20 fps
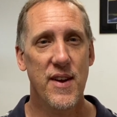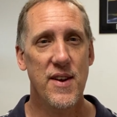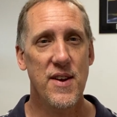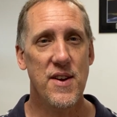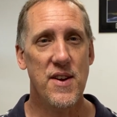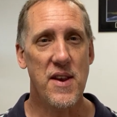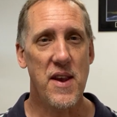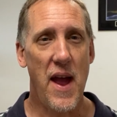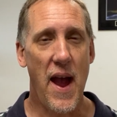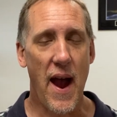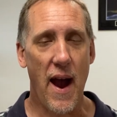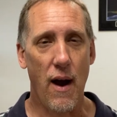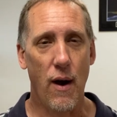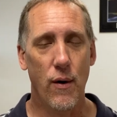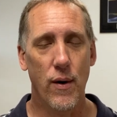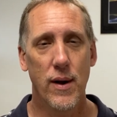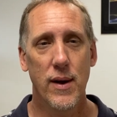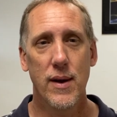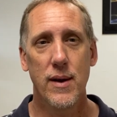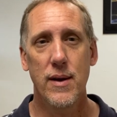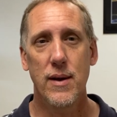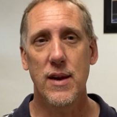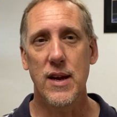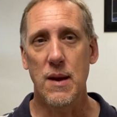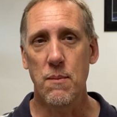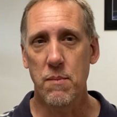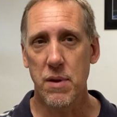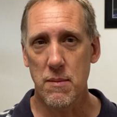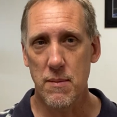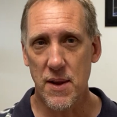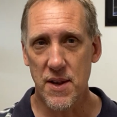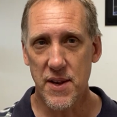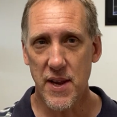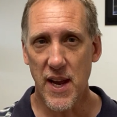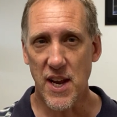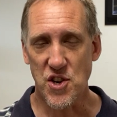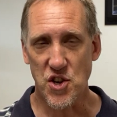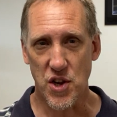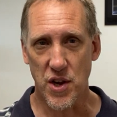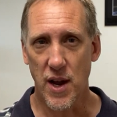now.
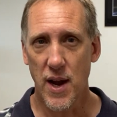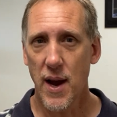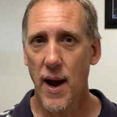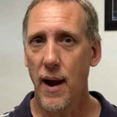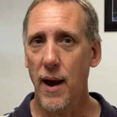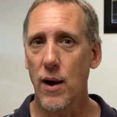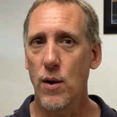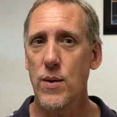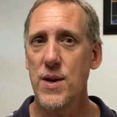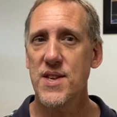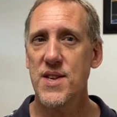Implementation. I always